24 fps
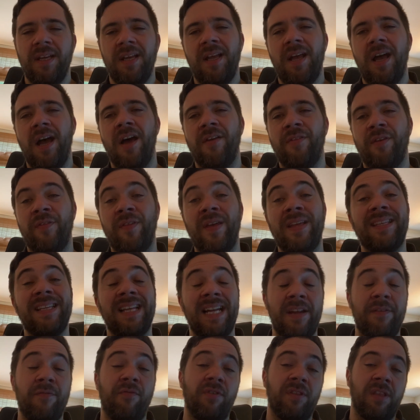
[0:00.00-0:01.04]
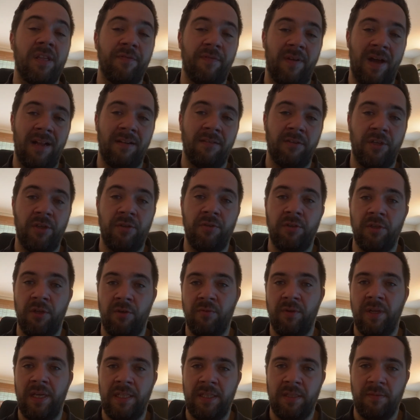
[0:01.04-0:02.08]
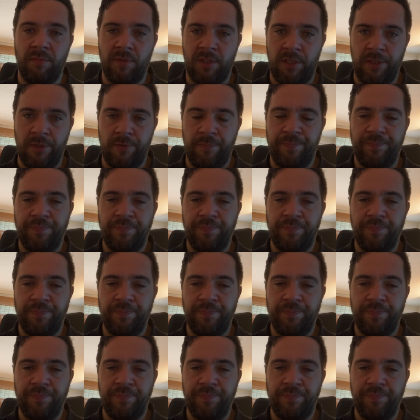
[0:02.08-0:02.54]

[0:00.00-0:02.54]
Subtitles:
that they're delivering the value you need them to.